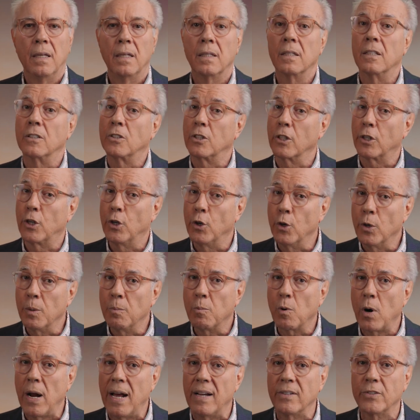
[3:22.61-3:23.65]
The secure
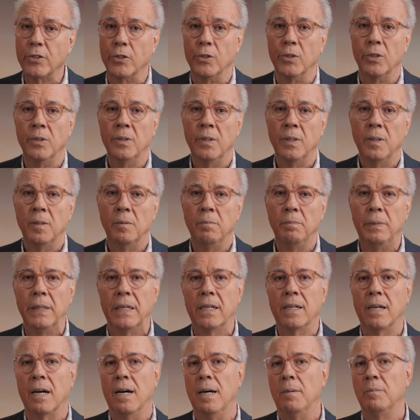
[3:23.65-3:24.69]
browser
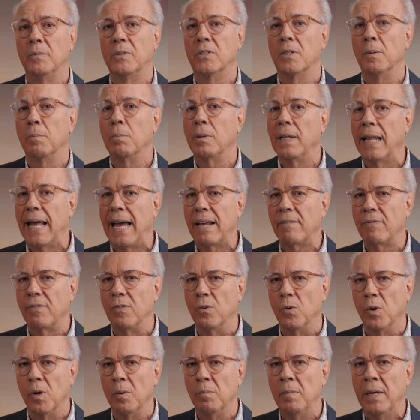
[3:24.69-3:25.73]
becomes the
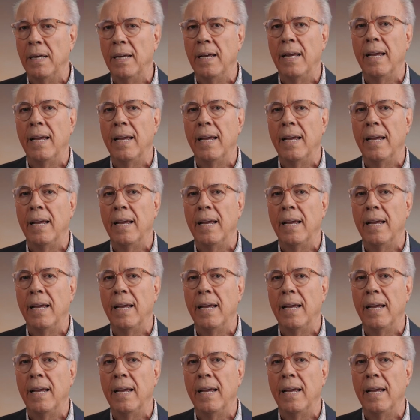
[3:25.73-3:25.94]
platform